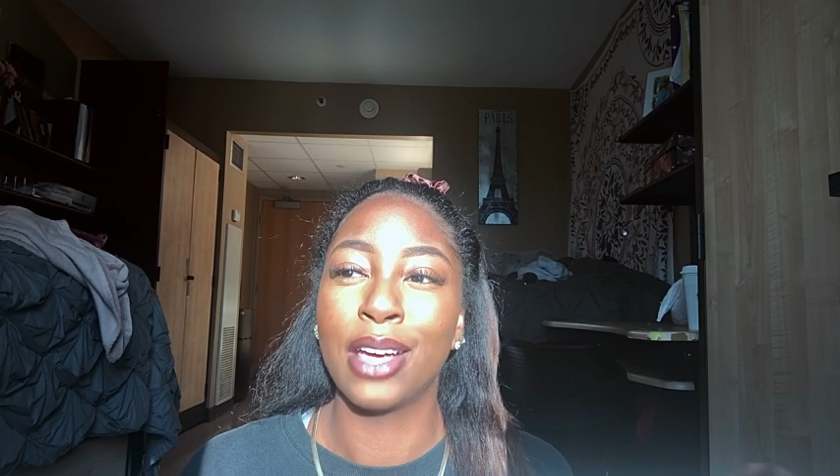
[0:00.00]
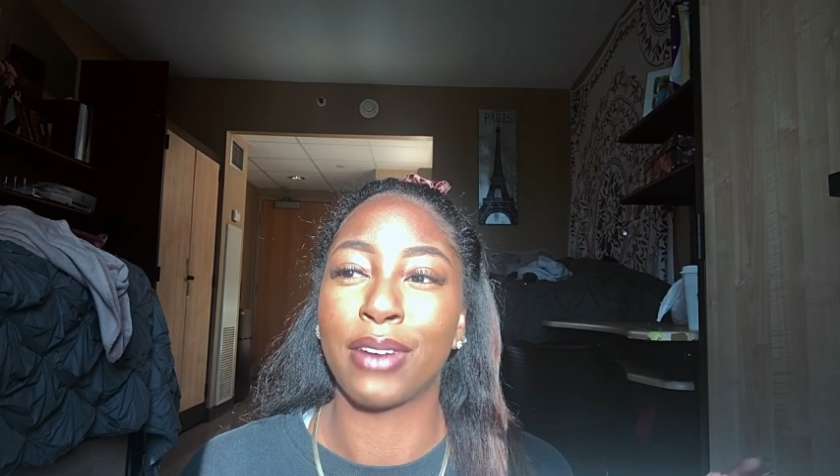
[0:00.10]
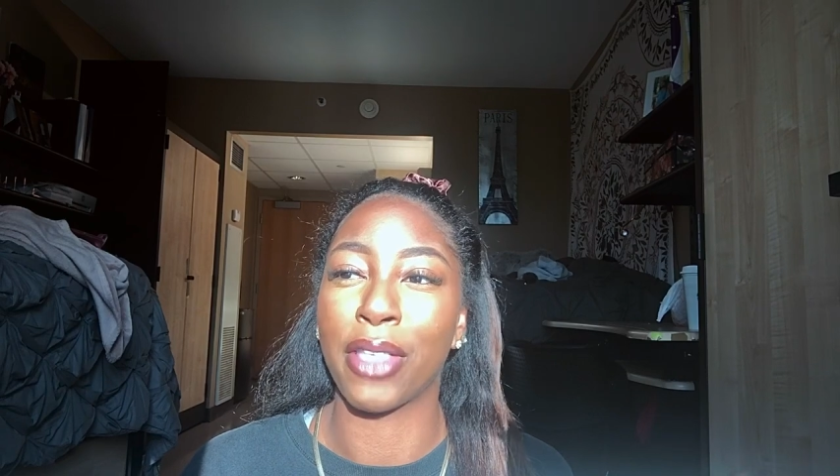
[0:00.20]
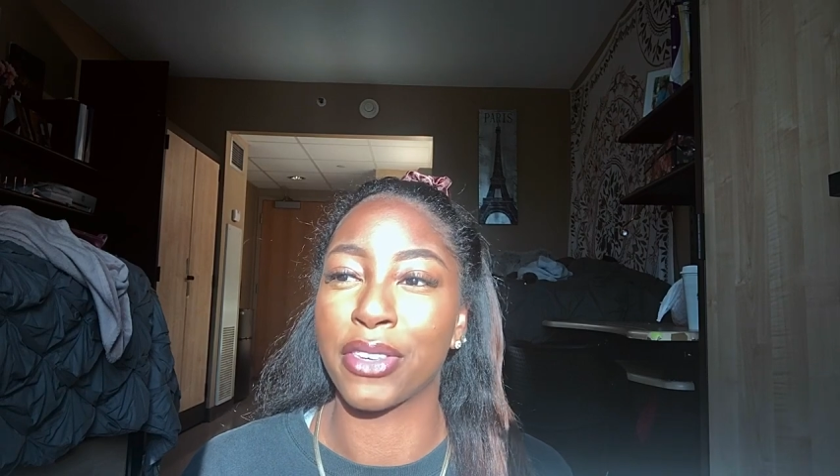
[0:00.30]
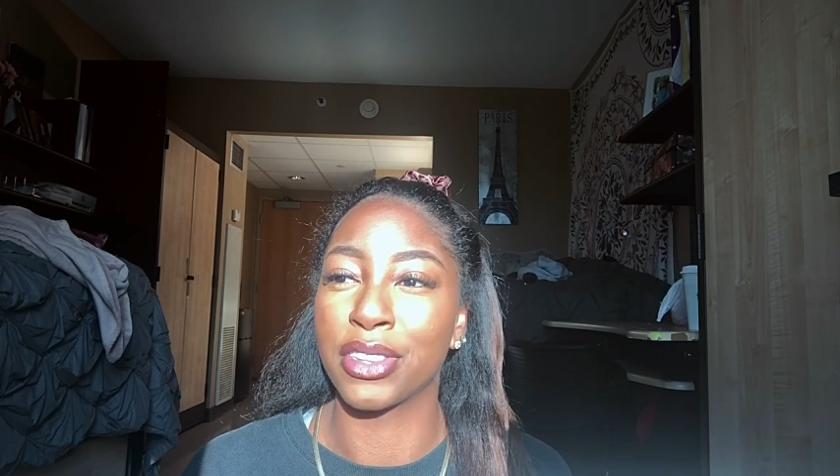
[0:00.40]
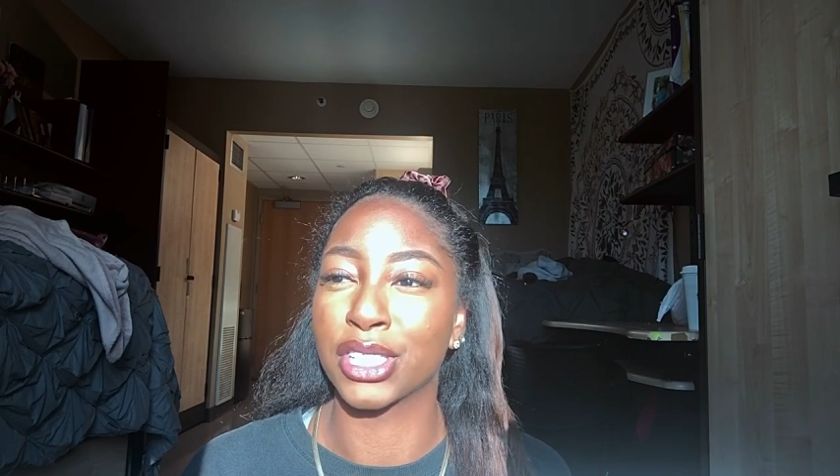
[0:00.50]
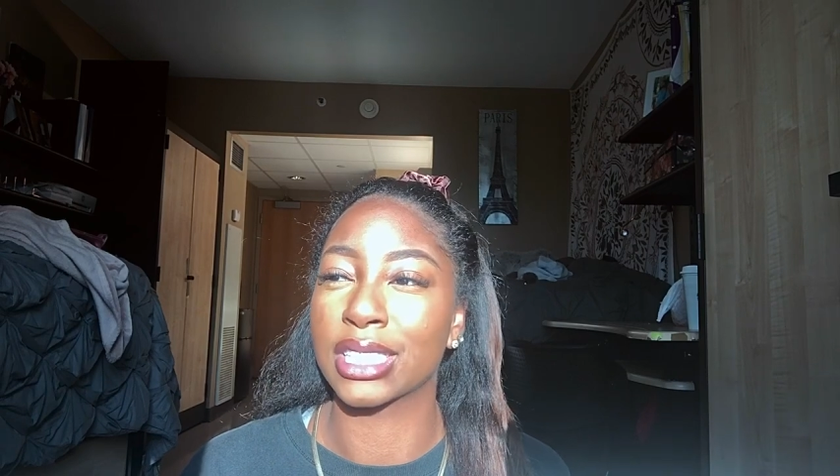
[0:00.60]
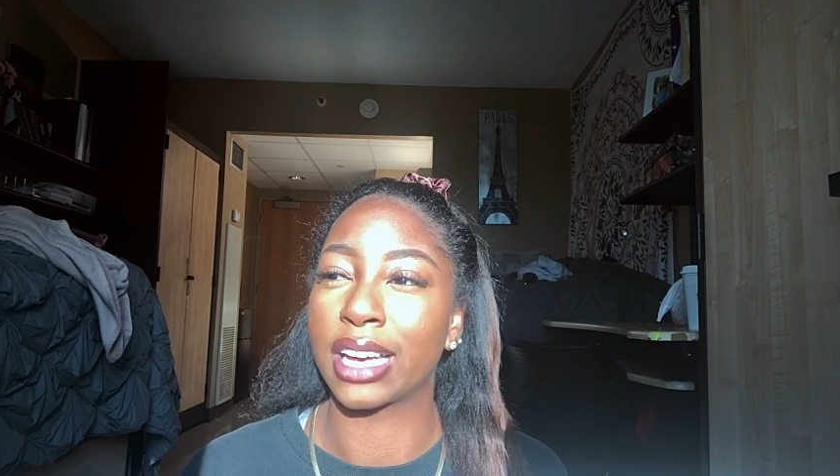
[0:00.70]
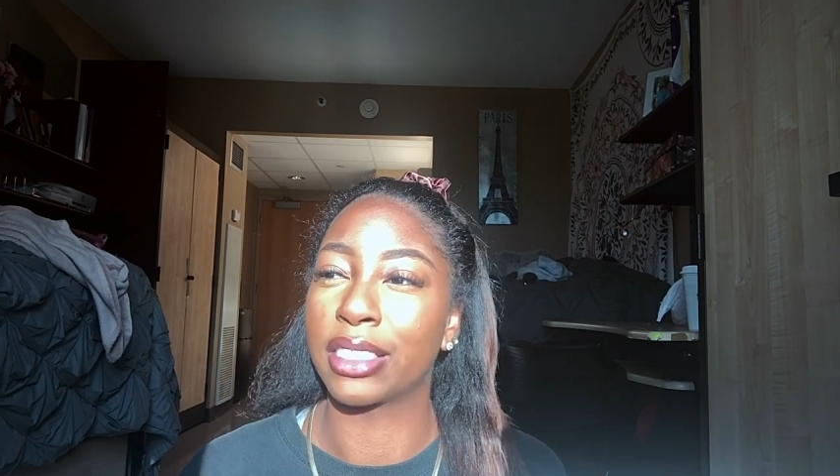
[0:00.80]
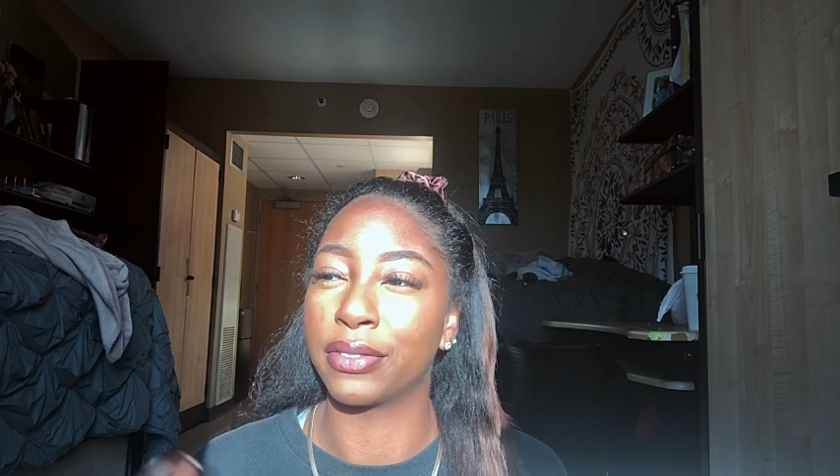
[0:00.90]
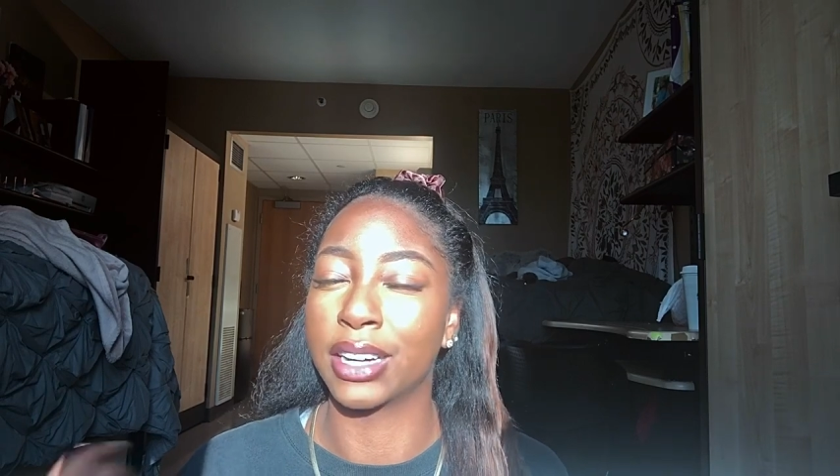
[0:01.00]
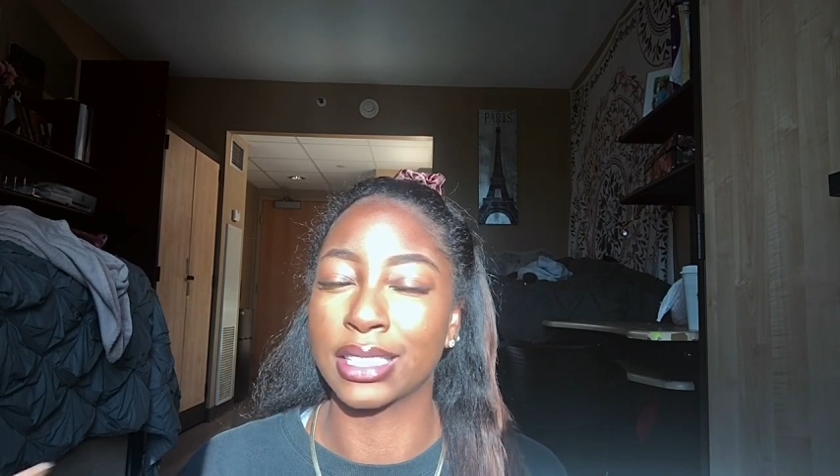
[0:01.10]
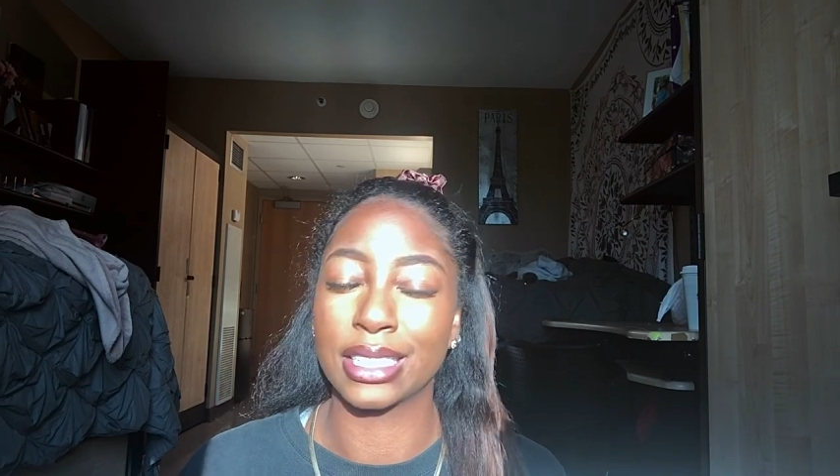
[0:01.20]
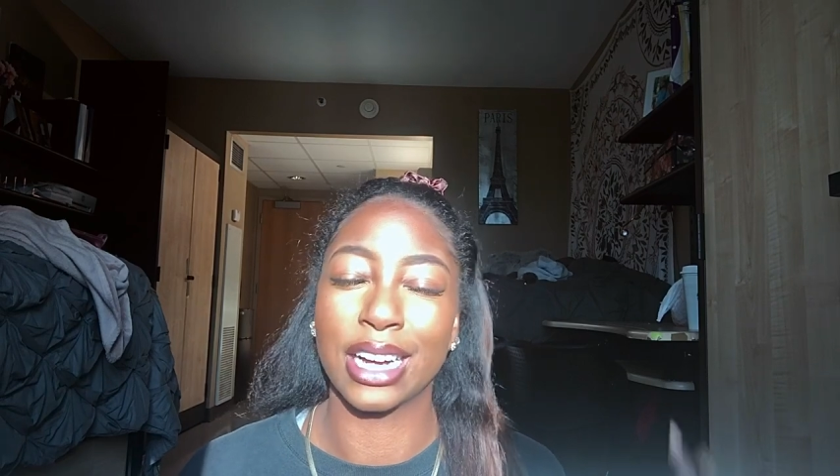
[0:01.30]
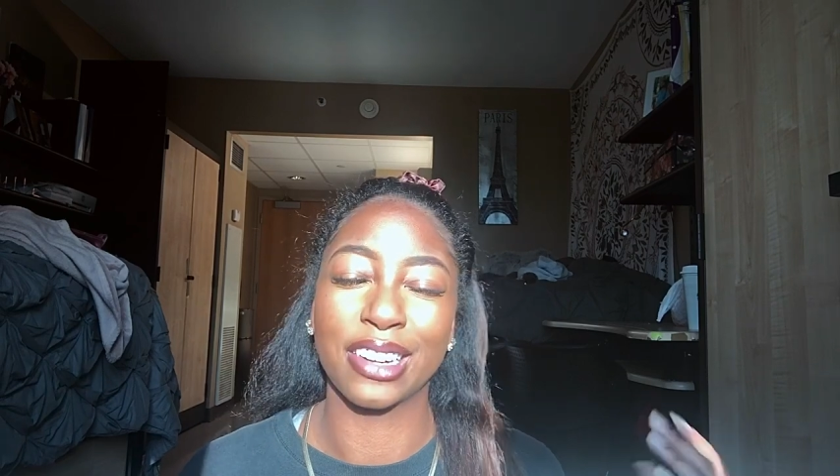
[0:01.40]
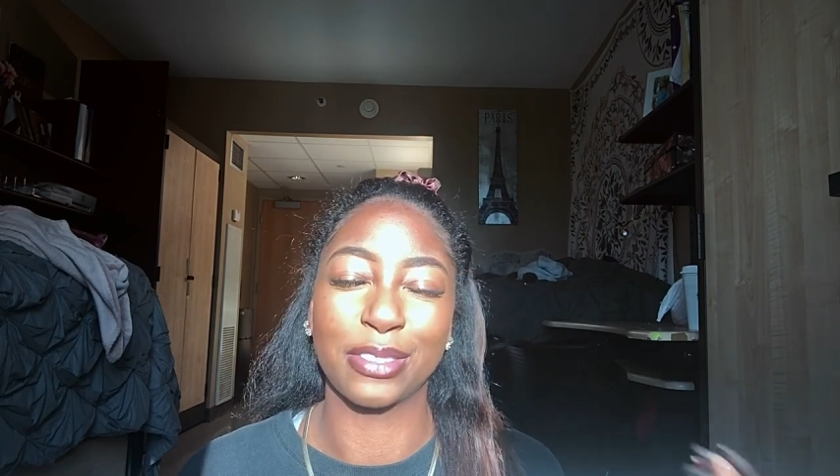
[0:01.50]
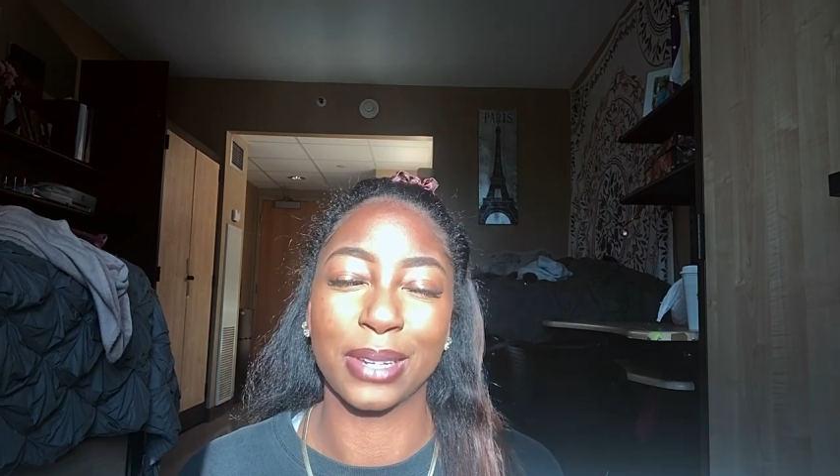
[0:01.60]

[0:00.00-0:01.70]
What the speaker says: rather than just like the fun stuff,